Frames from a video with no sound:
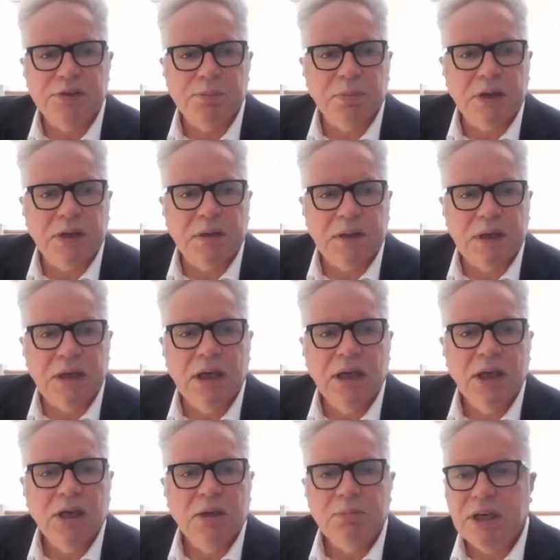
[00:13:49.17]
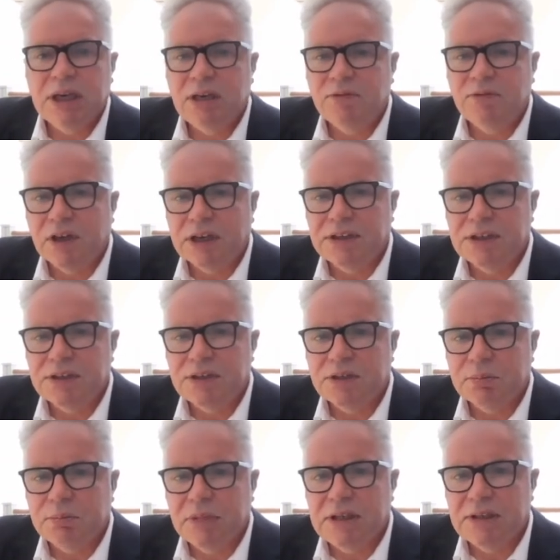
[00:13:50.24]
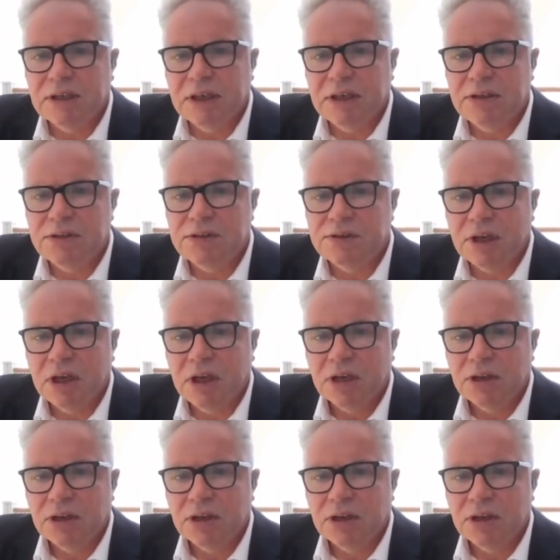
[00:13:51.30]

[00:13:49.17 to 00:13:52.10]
But I think being invited to meetings